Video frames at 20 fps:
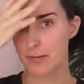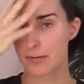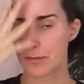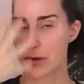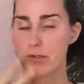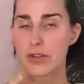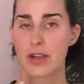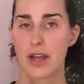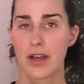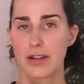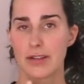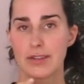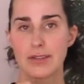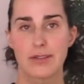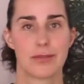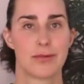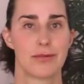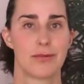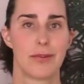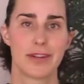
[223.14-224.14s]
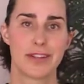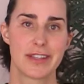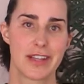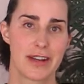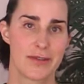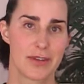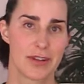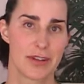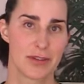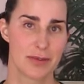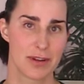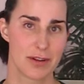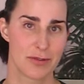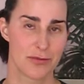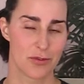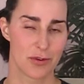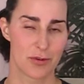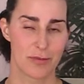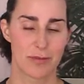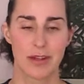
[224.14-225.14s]
Botox once every 3 to
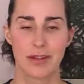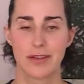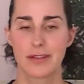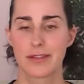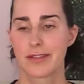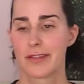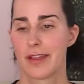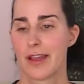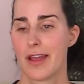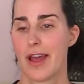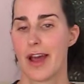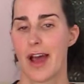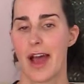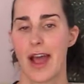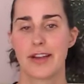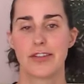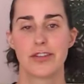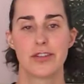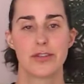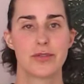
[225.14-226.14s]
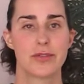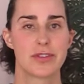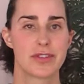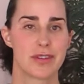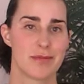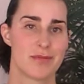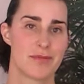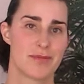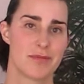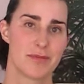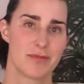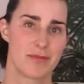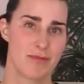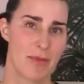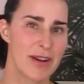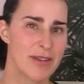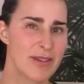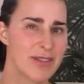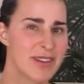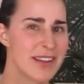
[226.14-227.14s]
4 months. I do some
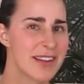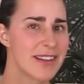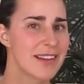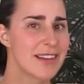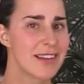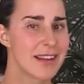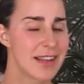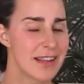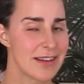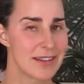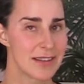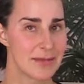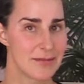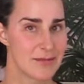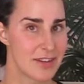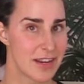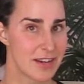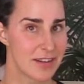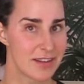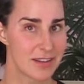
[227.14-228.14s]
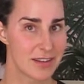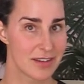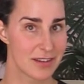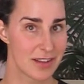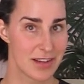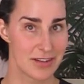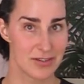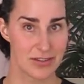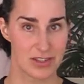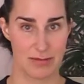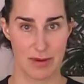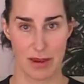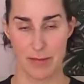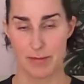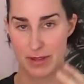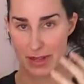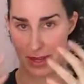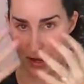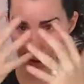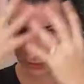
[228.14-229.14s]
microneedling and some Genesis laser, some
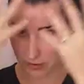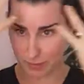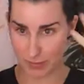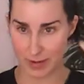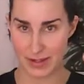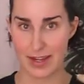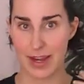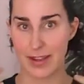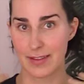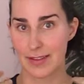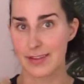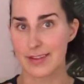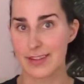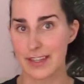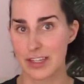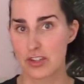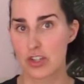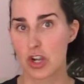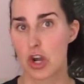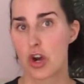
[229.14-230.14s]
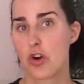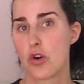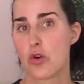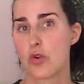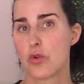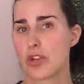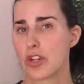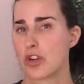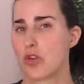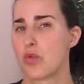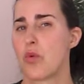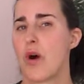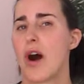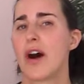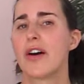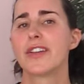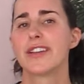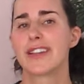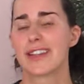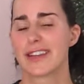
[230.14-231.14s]
IPL to maintain the skin tone and
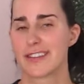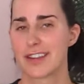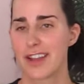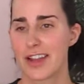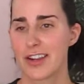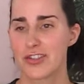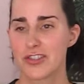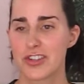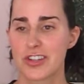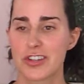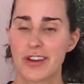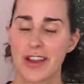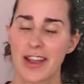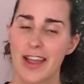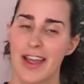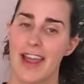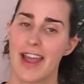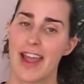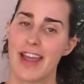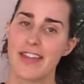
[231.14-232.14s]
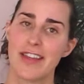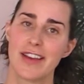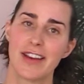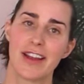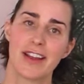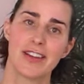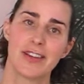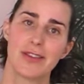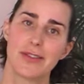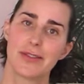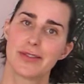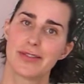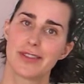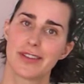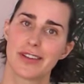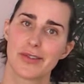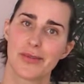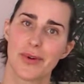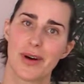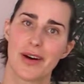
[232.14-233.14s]
quality and texture. And then I use
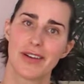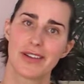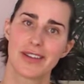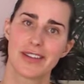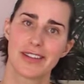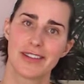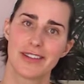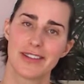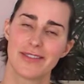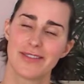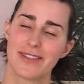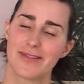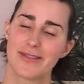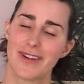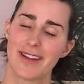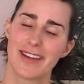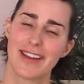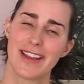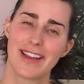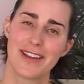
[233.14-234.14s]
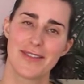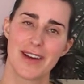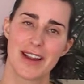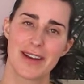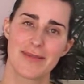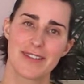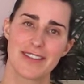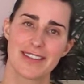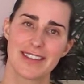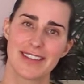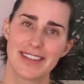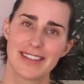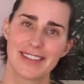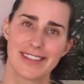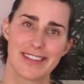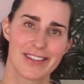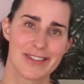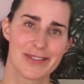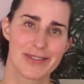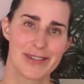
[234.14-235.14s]
a quality retin A, vitamin C, and
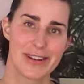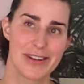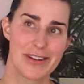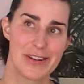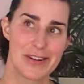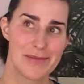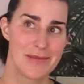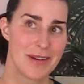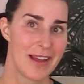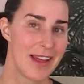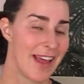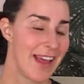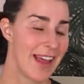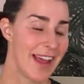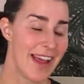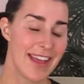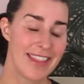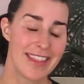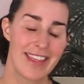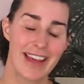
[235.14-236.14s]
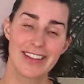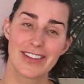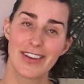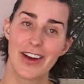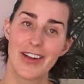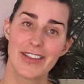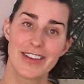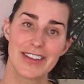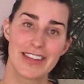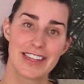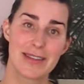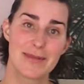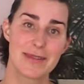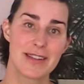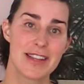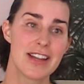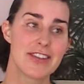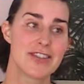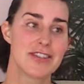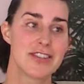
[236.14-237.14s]
sunscreen at home. And that's all that needs to be
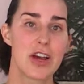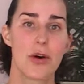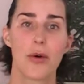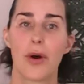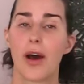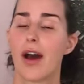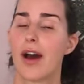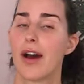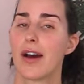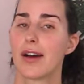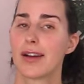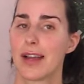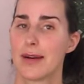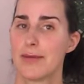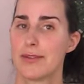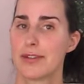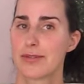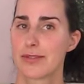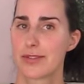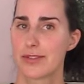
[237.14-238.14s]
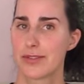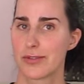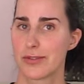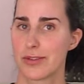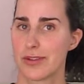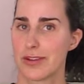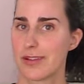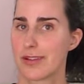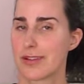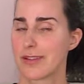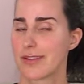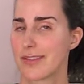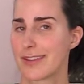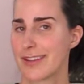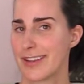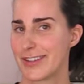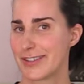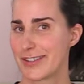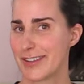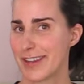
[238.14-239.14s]
done. So come into Restore,
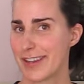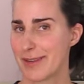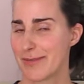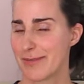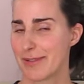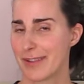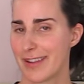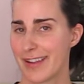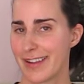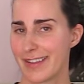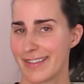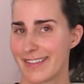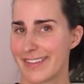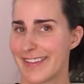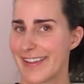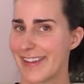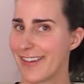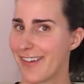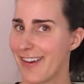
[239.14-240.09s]
get your care plan, get